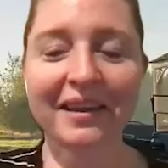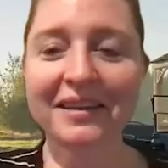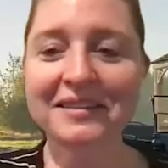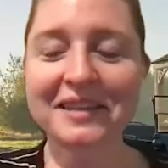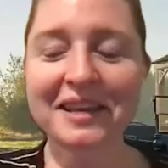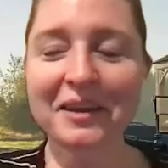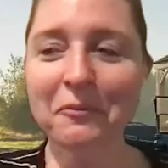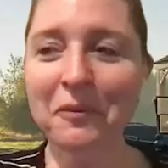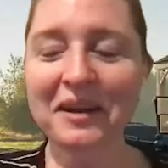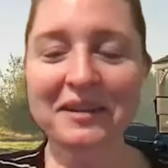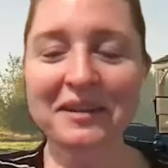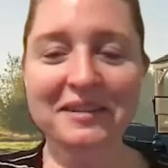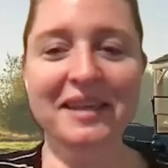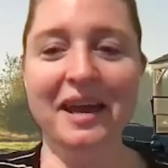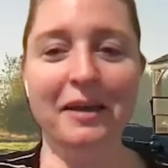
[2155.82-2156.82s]
is it
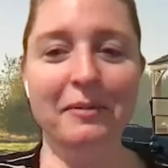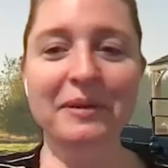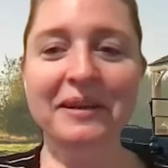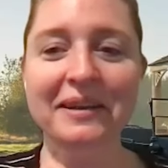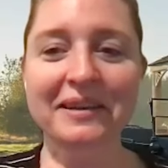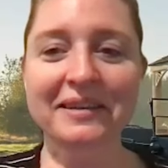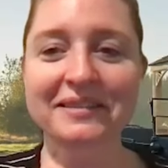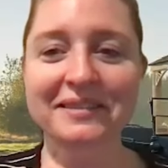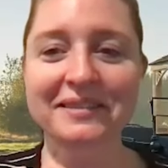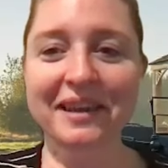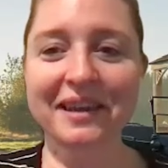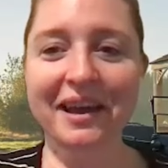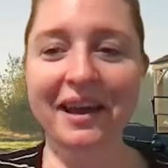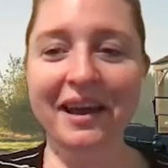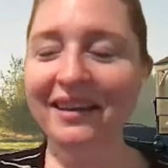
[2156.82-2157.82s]
when is that? Because
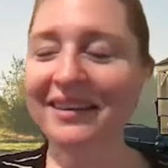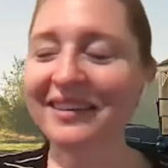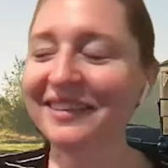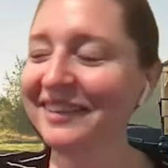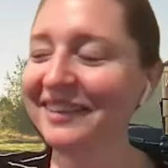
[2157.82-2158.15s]
uh,